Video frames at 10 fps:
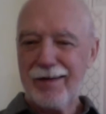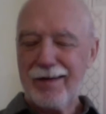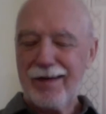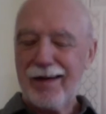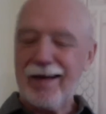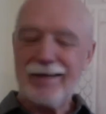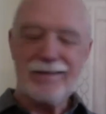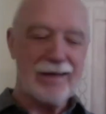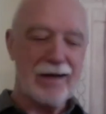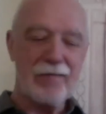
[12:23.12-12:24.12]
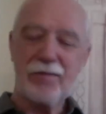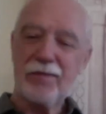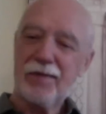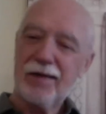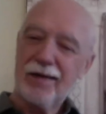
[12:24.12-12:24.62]
And
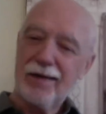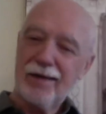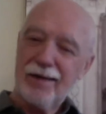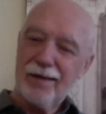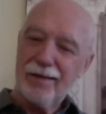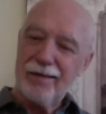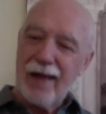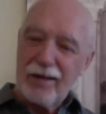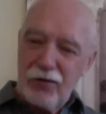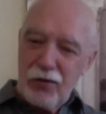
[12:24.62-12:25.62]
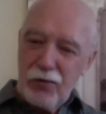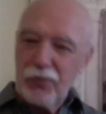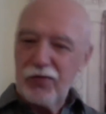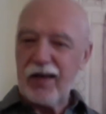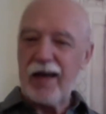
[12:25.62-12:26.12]
that's you
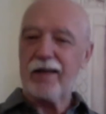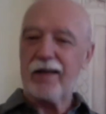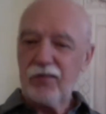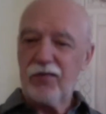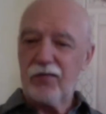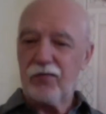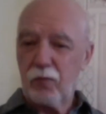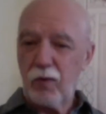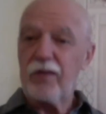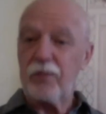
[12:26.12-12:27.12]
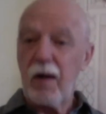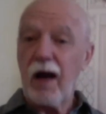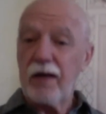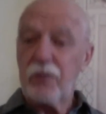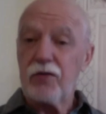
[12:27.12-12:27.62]
saying, this is what is
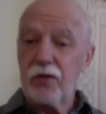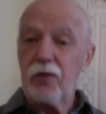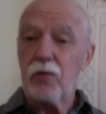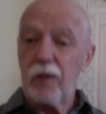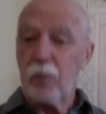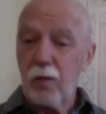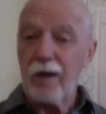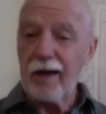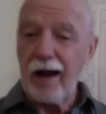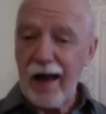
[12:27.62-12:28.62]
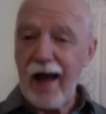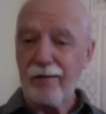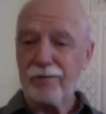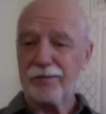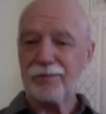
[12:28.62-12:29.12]
mine to do with what I have.
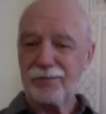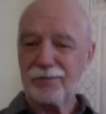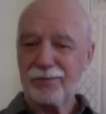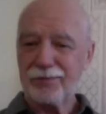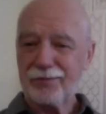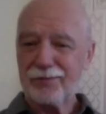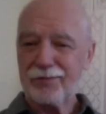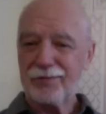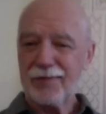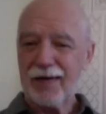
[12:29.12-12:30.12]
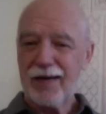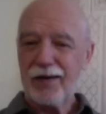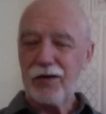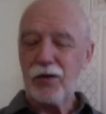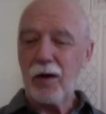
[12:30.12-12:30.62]

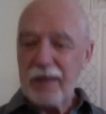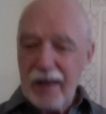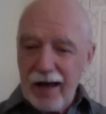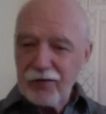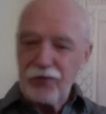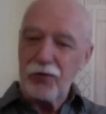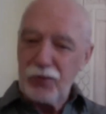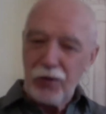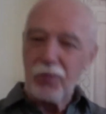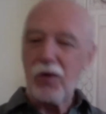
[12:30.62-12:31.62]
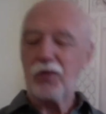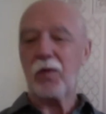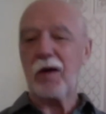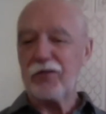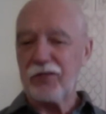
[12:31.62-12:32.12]
You are the answer to your own
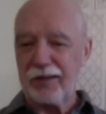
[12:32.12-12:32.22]
question.